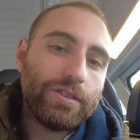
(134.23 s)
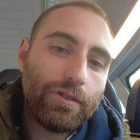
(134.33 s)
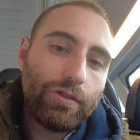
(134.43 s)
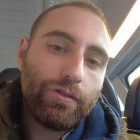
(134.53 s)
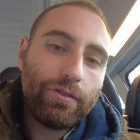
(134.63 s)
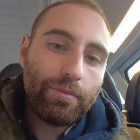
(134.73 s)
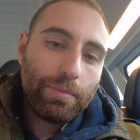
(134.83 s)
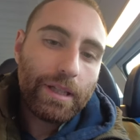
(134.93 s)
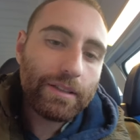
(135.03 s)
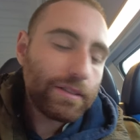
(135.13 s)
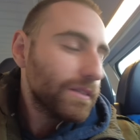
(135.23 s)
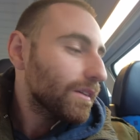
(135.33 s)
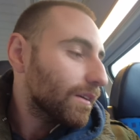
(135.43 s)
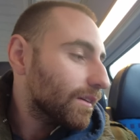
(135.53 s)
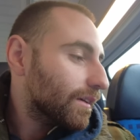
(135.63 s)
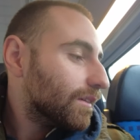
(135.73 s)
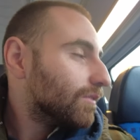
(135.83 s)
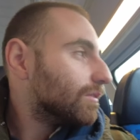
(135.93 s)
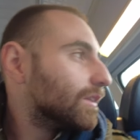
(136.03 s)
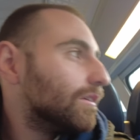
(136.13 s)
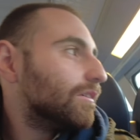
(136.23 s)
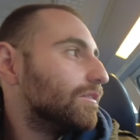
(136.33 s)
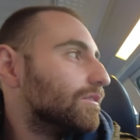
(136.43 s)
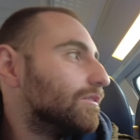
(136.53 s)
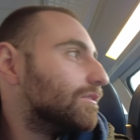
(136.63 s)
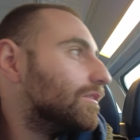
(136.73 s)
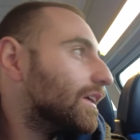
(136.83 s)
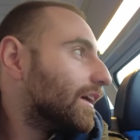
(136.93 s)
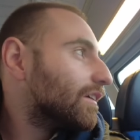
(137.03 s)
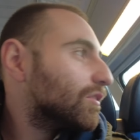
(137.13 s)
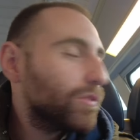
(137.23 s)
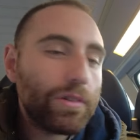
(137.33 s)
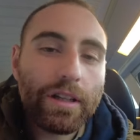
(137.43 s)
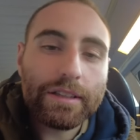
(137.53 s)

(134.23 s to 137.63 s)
of plans in the end we go to Esch